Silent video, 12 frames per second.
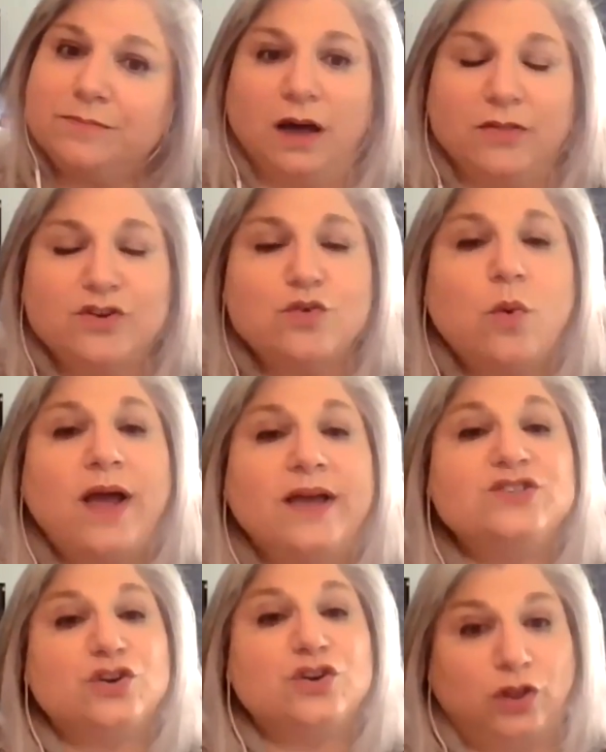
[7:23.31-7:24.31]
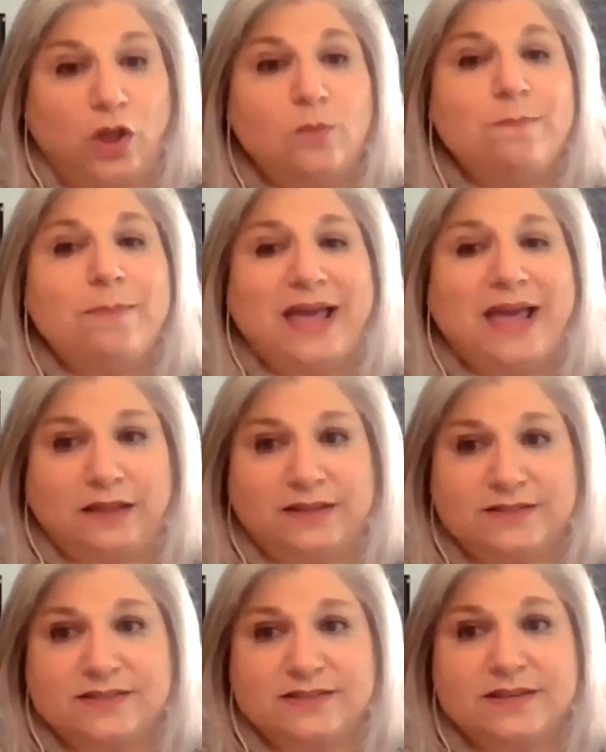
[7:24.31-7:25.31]
Otherwise, your loan
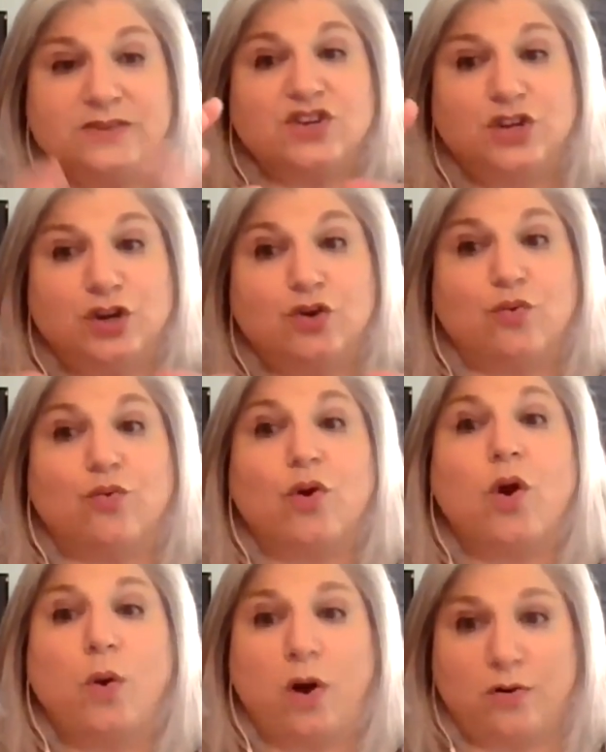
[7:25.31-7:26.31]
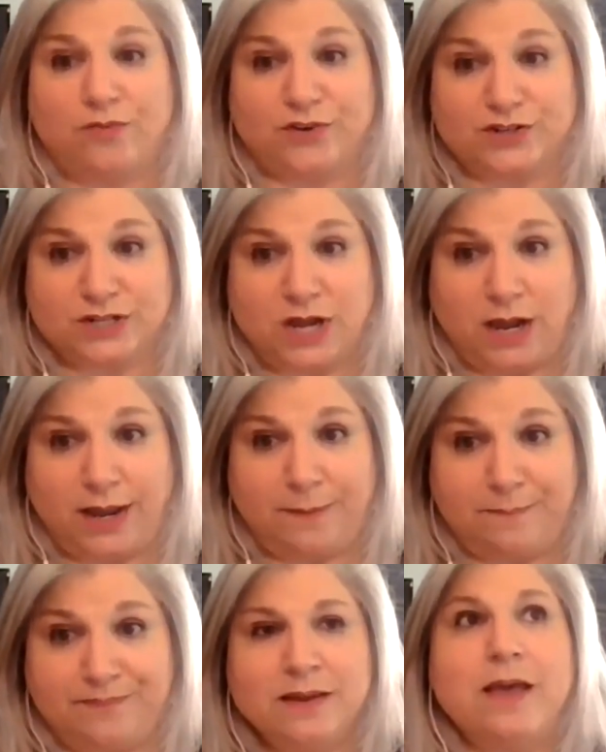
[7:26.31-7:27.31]
balance is going to grow over
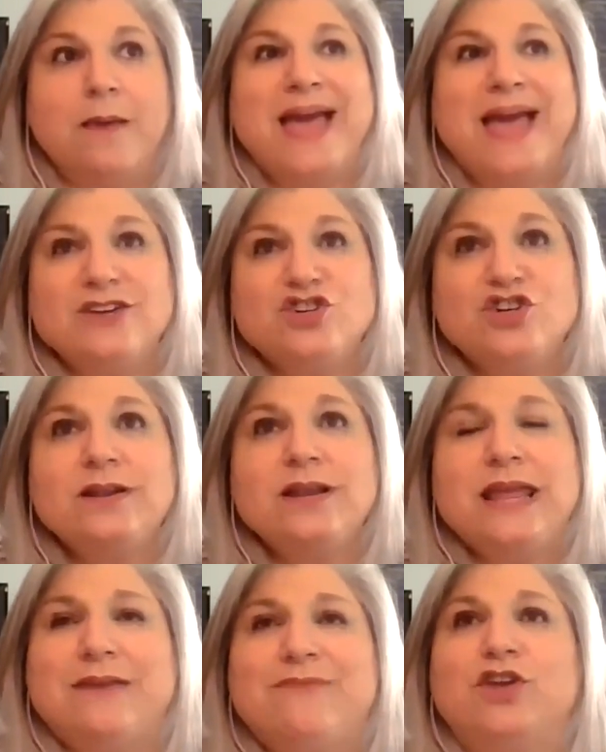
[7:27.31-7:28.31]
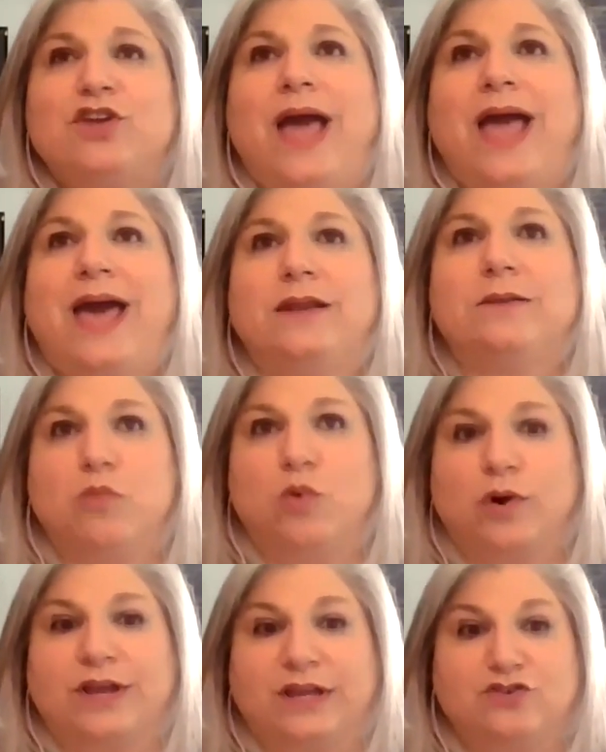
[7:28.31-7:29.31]
time. Imagine if you had a
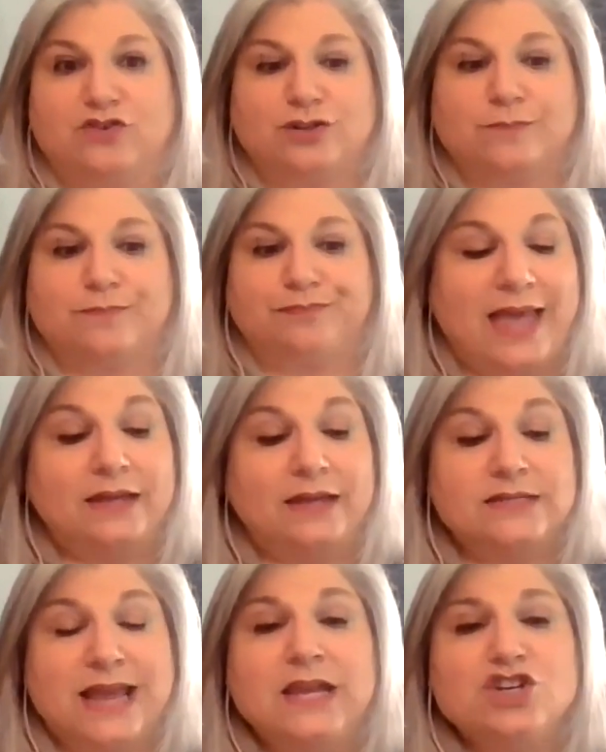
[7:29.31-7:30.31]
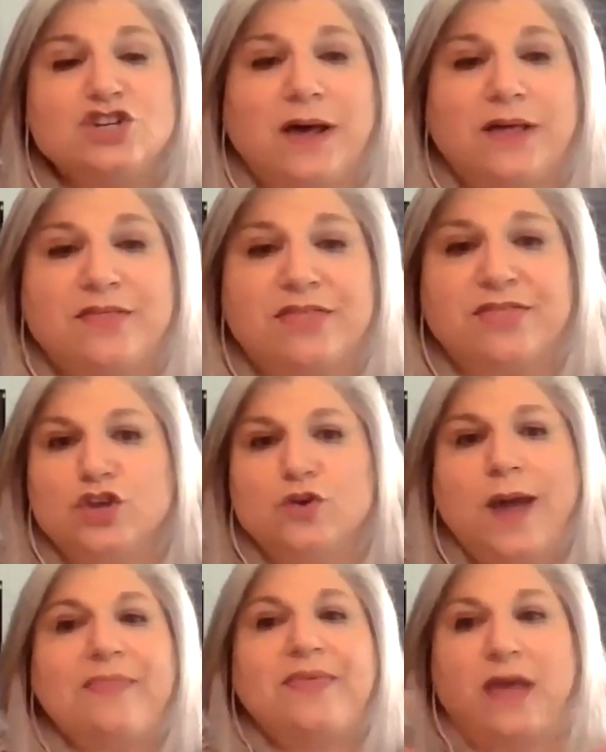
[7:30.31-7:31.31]
mortgage and each month you
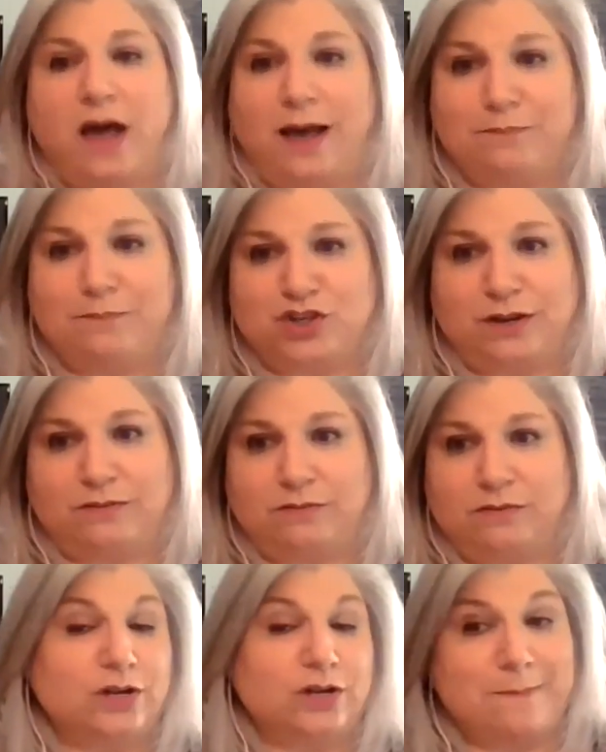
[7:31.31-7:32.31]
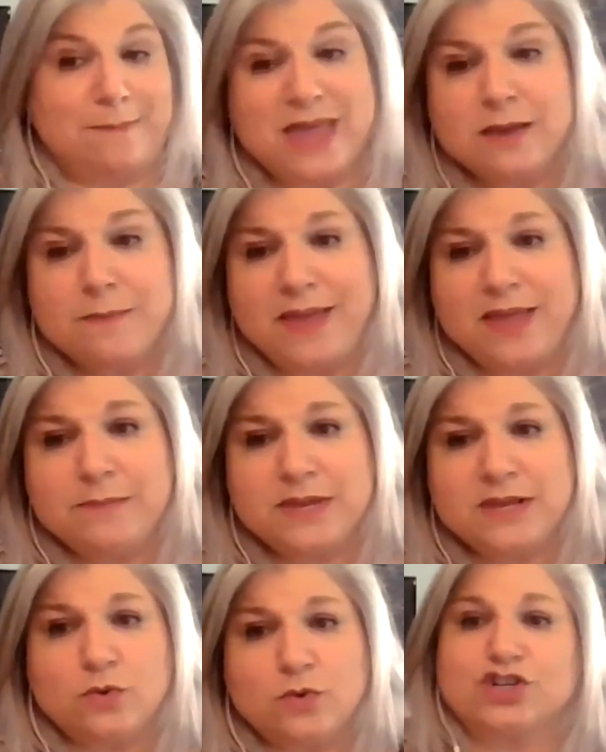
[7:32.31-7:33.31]
have the option, should I make a
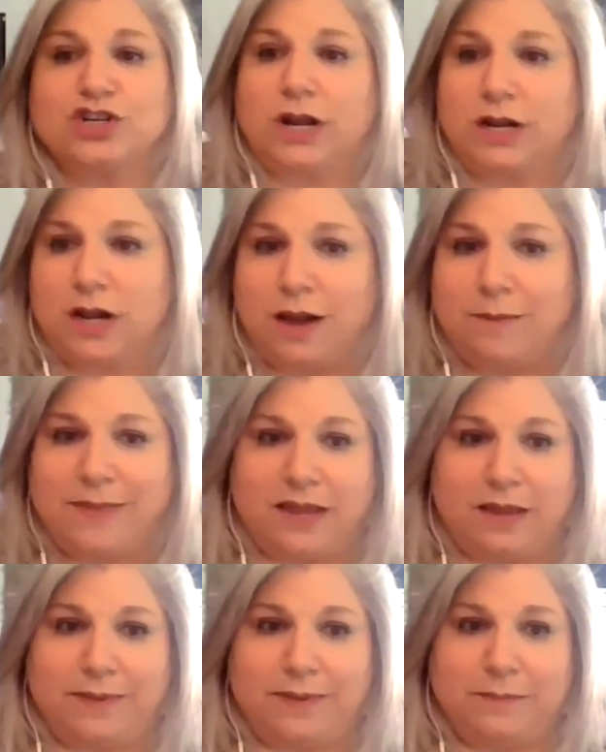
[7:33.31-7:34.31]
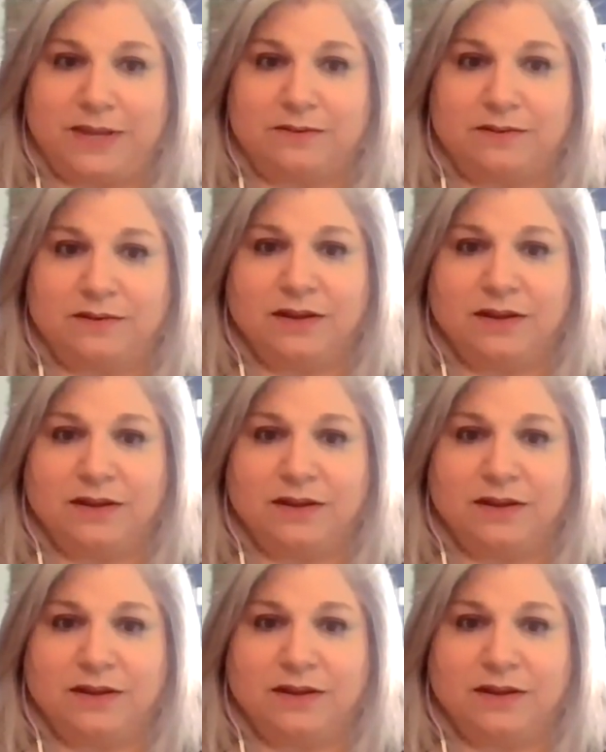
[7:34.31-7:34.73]
payment or should I not make a payment?